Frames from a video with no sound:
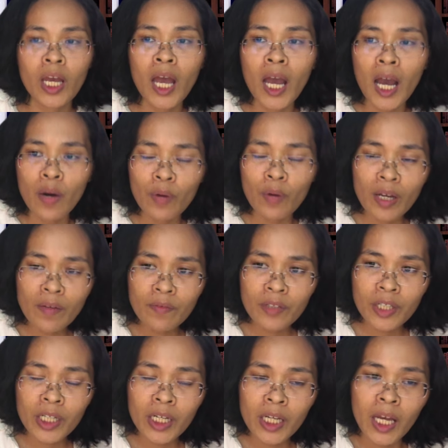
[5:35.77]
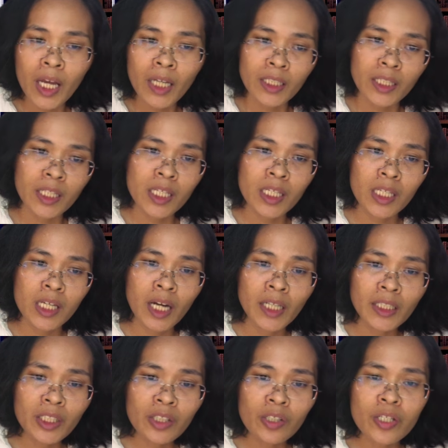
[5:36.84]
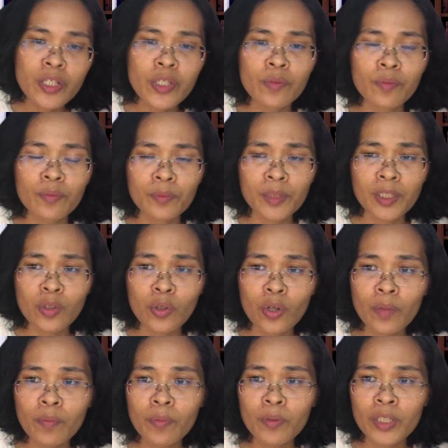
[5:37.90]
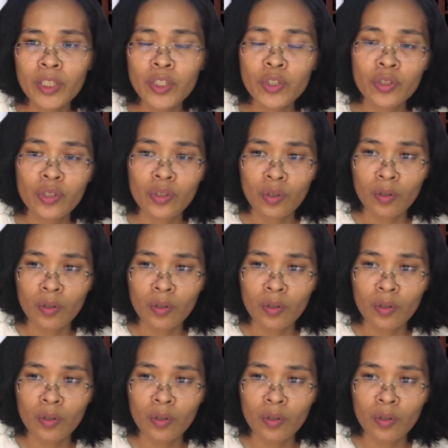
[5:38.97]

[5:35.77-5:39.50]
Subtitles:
However, the articles of incorporation,